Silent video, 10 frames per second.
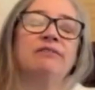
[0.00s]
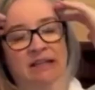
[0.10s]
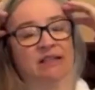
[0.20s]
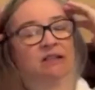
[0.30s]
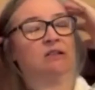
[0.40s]
I
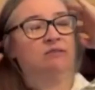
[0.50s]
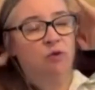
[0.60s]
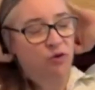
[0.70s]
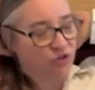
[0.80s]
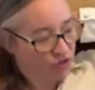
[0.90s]
still, of
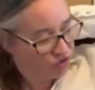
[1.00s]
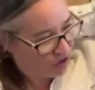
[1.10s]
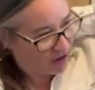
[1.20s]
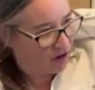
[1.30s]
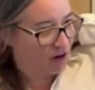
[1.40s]
course, use
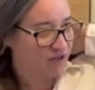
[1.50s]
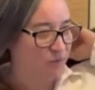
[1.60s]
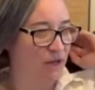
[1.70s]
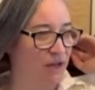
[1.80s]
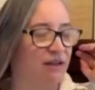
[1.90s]
credit cards
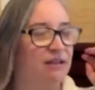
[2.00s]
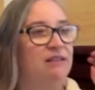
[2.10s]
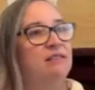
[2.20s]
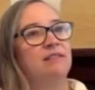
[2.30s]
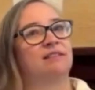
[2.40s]

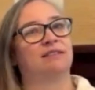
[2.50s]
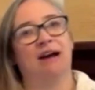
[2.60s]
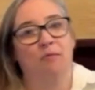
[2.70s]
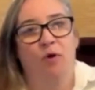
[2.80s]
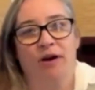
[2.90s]
because
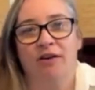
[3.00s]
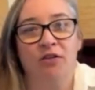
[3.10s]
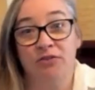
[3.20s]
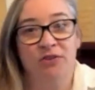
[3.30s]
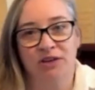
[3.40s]
I wanted all
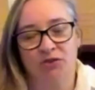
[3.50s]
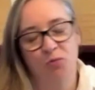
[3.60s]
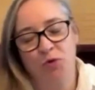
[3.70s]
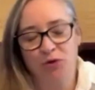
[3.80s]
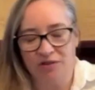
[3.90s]
those extra
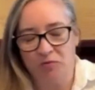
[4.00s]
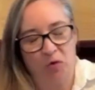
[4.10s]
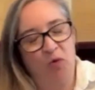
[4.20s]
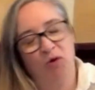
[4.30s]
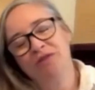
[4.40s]
points and
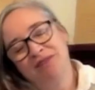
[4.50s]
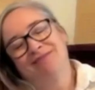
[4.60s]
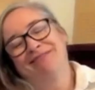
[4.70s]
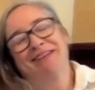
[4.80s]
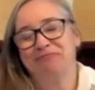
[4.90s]
rewards.
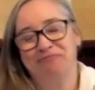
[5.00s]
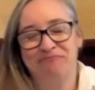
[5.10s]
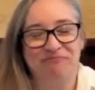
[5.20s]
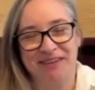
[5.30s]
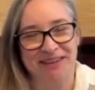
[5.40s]

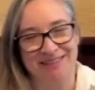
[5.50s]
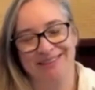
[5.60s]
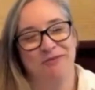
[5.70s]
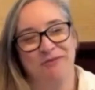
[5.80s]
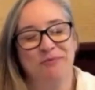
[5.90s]
Because,
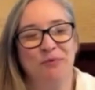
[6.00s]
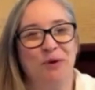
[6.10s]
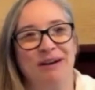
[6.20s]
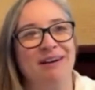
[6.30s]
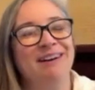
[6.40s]
why
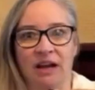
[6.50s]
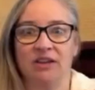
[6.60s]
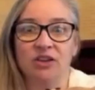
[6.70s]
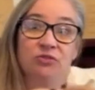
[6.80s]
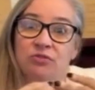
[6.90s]
not? I
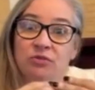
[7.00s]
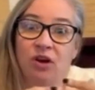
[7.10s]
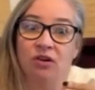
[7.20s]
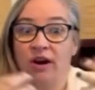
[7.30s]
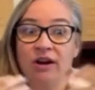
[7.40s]
use
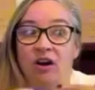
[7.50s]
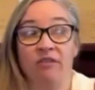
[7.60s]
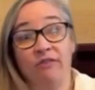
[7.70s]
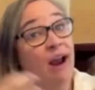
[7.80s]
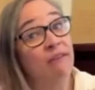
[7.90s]
our credit
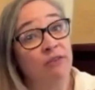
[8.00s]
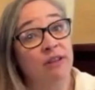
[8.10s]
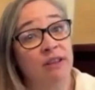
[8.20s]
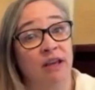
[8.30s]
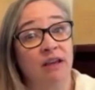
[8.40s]
card for
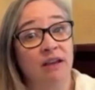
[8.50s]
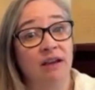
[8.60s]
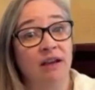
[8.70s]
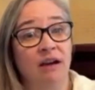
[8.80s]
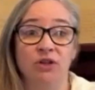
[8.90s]
everything
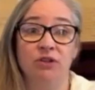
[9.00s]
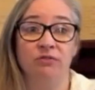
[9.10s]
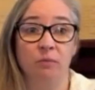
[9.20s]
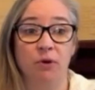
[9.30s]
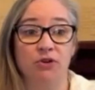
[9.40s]
we do
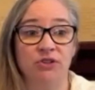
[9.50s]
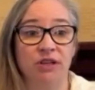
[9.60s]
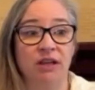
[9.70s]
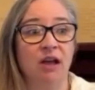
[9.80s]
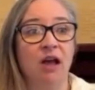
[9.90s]
for
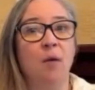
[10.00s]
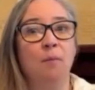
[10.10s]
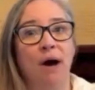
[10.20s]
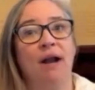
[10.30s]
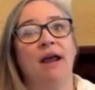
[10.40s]
purchasing,
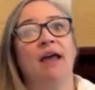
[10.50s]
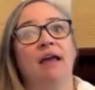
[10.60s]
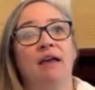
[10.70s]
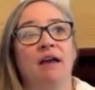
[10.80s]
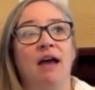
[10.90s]
but
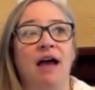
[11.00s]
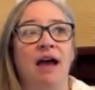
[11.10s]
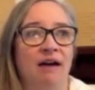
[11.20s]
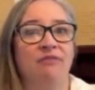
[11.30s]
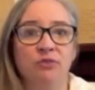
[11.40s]
I
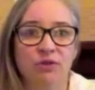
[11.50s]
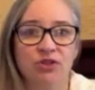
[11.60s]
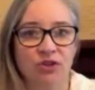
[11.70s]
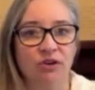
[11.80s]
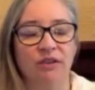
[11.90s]
have to
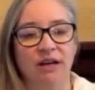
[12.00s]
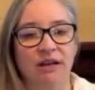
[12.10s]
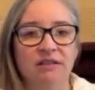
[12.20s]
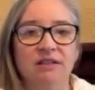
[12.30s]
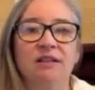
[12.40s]
ensure that
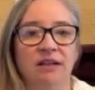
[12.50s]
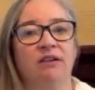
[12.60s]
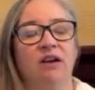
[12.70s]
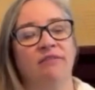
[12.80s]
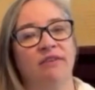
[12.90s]
it's
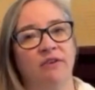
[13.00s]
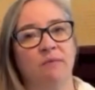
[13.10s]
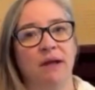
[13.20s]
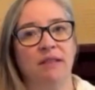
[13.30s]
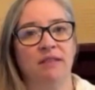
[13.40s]
cleared off every
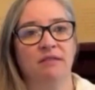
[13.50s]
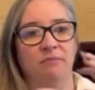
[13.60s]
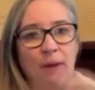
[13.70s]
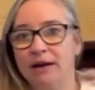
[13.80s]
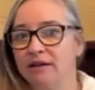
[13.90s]
month,
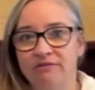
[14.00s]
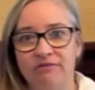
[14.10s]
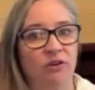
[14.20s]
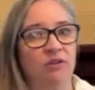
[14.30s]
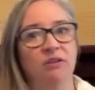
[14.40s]
paid in
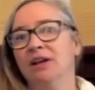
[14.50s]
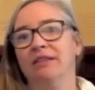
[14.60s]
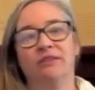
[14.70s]
full.